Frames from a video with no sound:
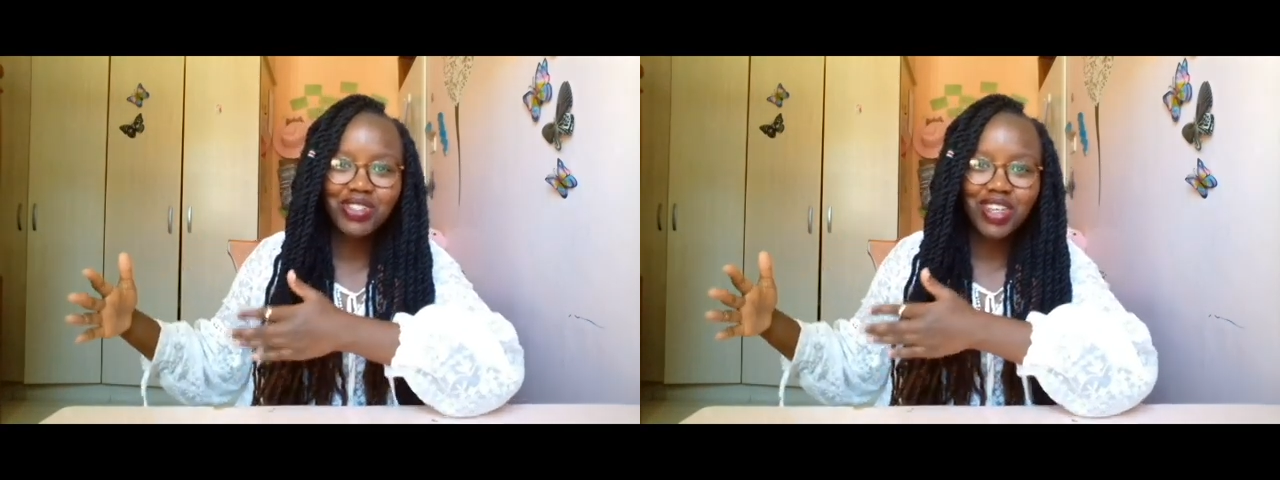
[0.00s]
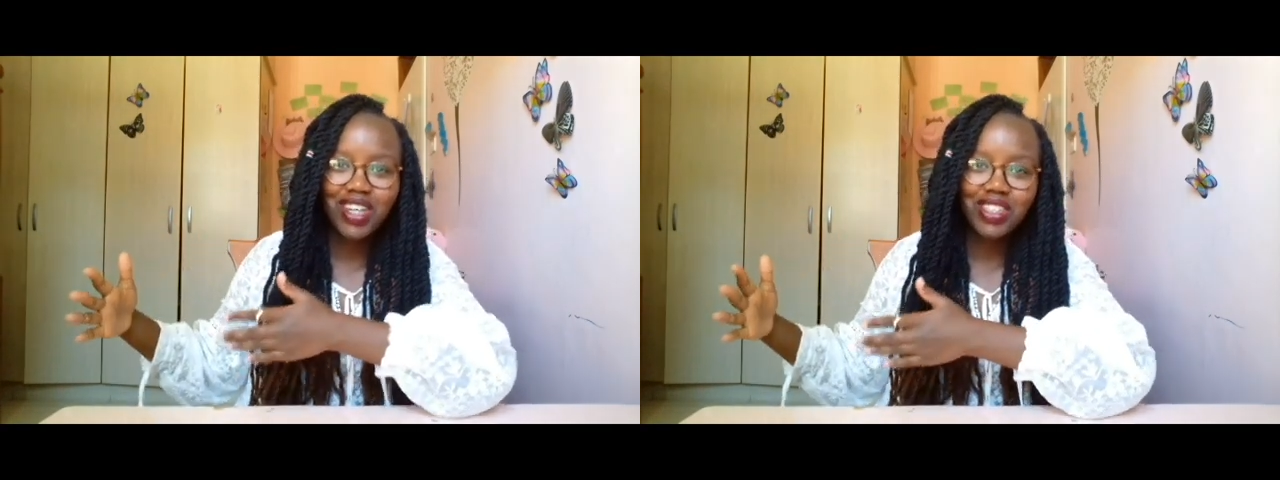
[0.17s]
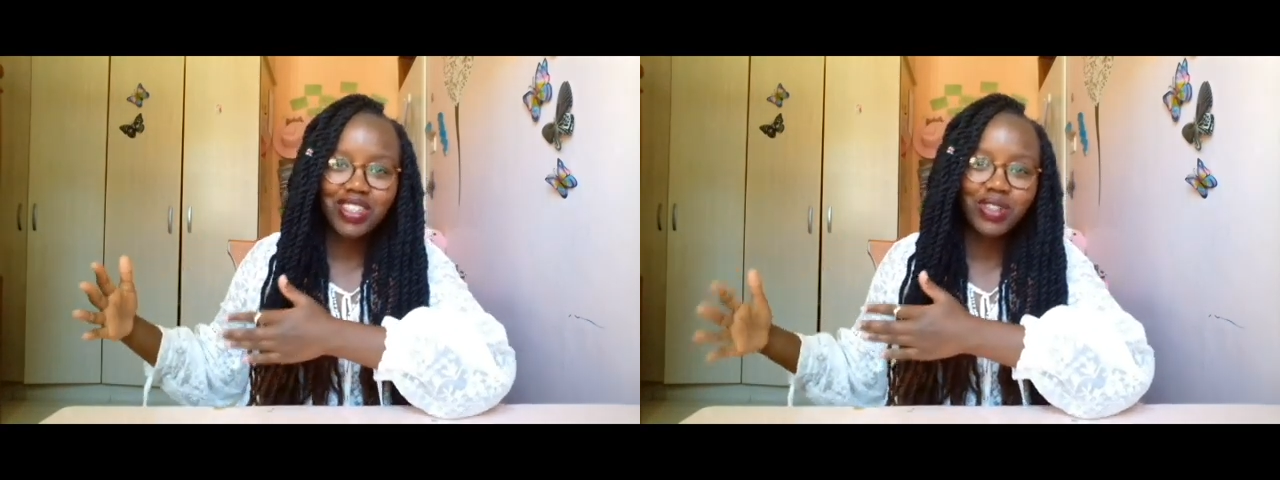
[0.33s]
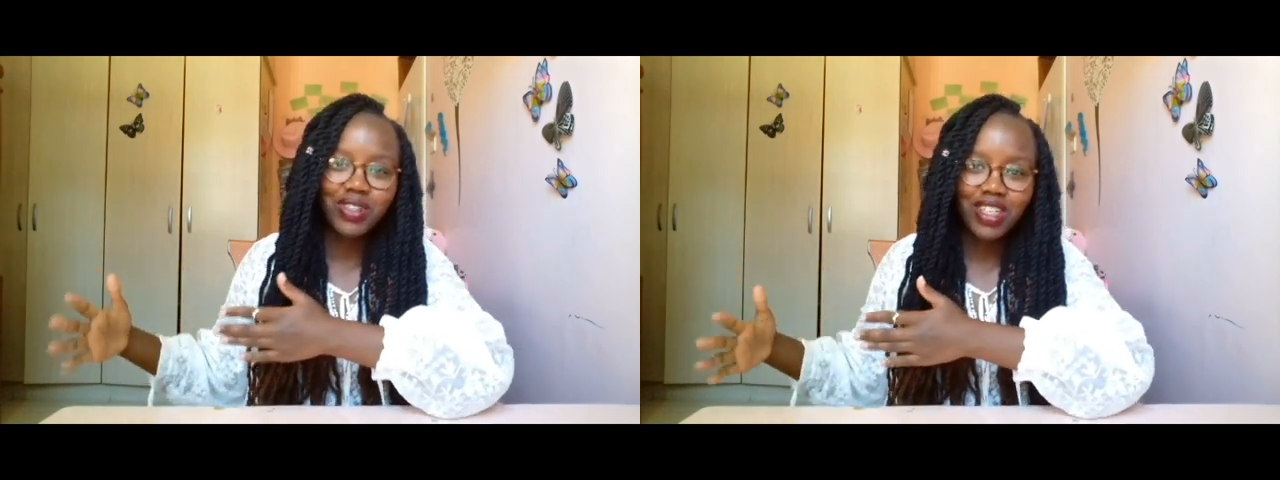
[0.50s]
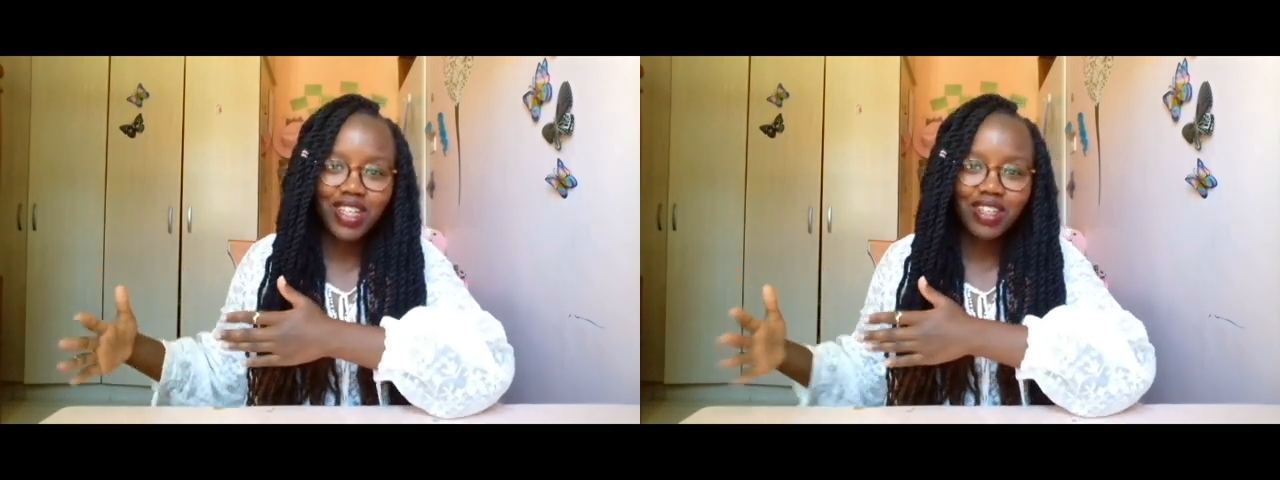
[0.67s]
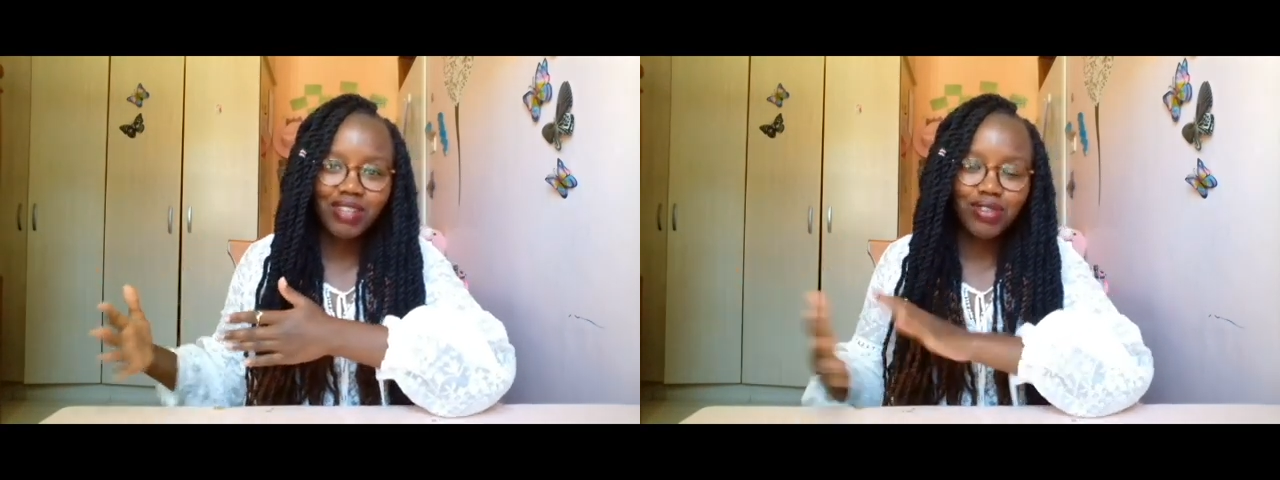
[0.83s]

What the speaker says: to get all the